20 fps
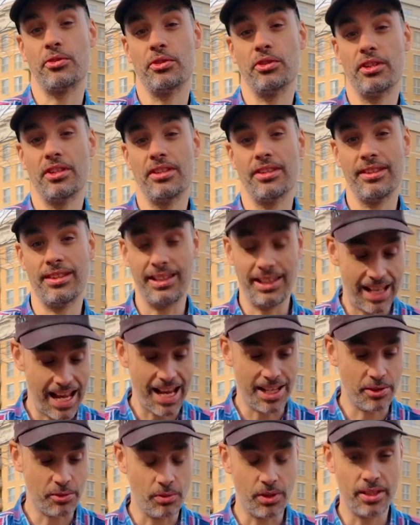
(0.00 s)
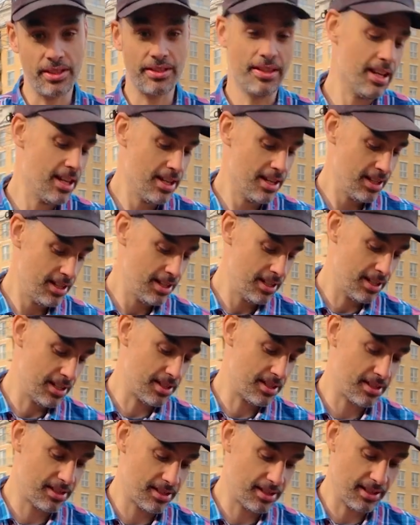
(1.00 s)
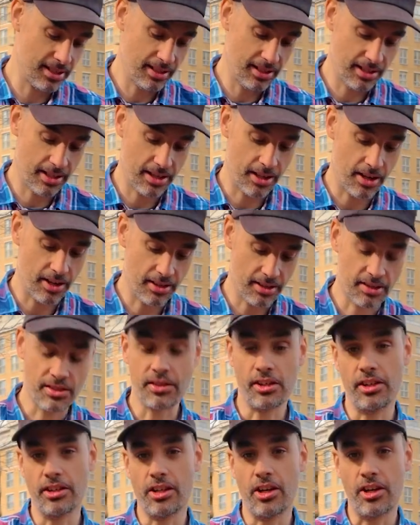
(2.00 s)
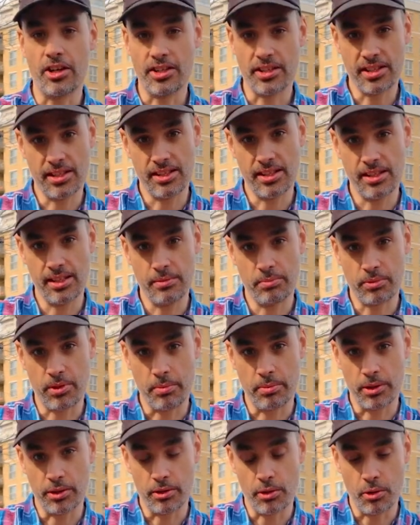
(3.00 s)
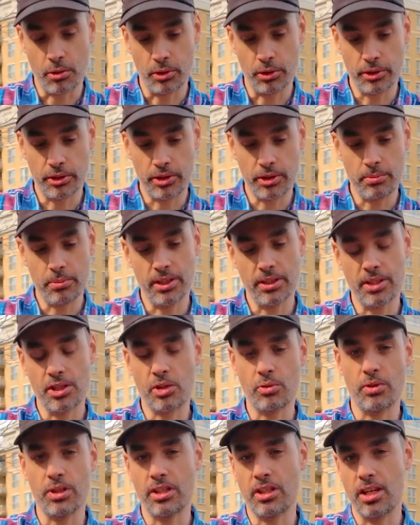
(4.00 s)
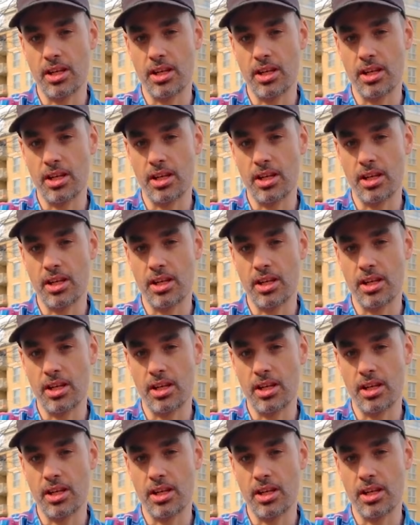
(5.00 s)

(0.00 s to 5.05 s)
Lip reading: to the last one. It's still a StartRC propeller holder, but this one